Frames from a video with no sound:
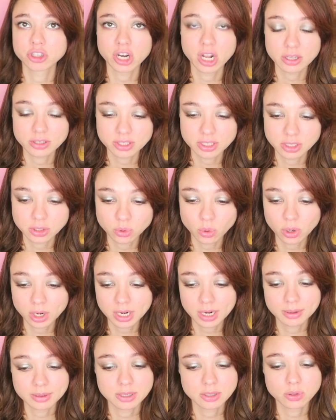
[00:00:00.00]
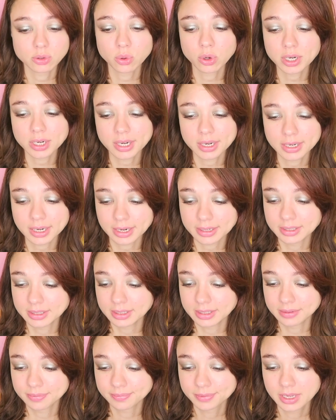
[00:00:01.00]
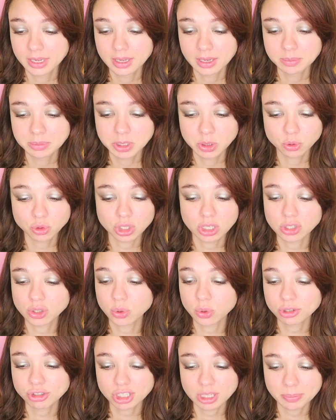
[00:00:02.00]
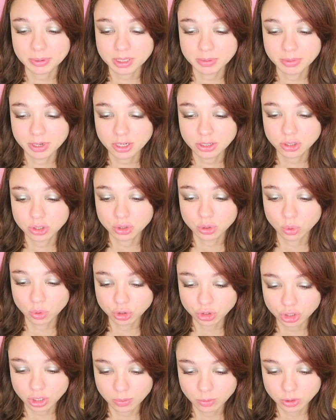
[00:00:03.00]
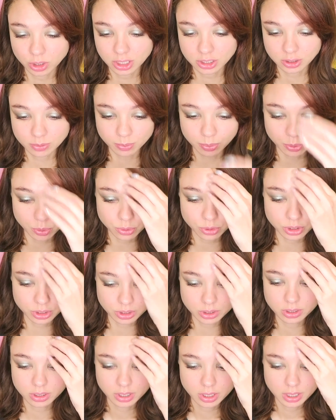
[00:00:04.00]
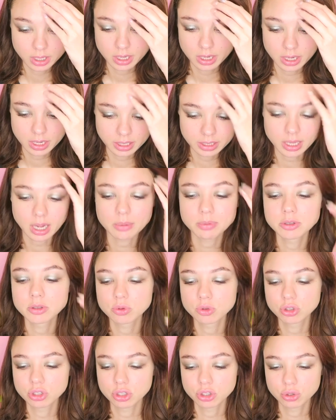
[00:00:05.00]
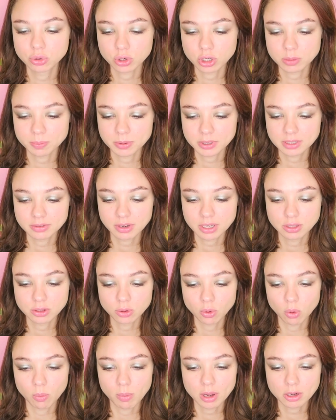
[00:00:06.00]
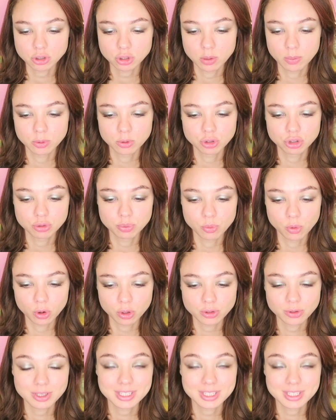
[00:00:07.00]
it, please, and just stay safe. I really want to see your baby. So we need to call Tom to kiss her again